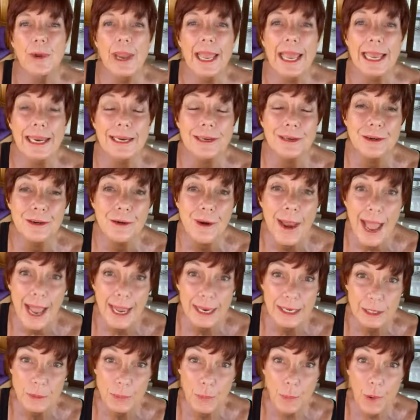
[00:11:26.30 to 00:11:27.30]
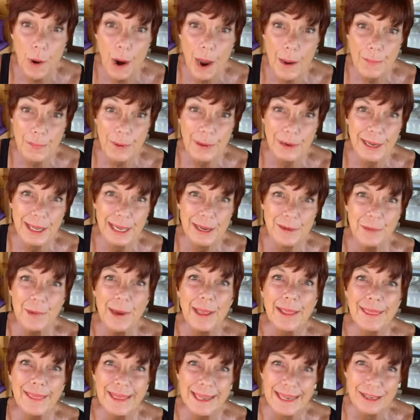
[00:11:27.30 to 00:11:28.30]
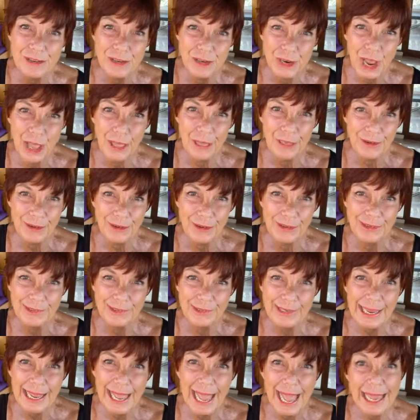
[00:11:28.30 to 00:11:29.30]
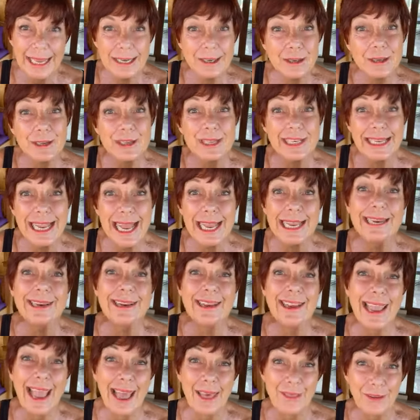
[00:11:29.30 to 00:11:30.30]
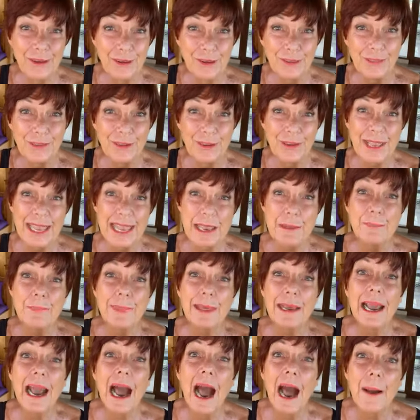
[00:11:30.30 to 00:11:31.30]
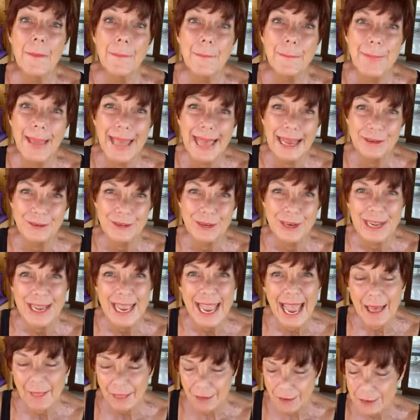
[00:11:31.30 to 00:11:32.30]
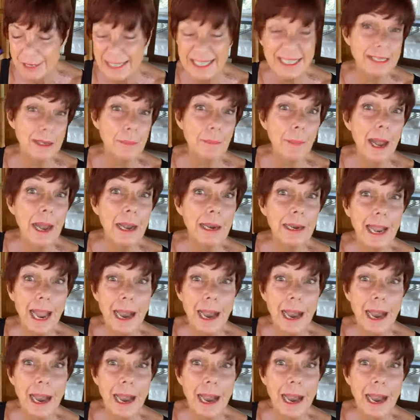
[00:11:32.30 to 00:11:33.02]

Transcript: interact properly with each other and to stay together, to keep the compound together. It's about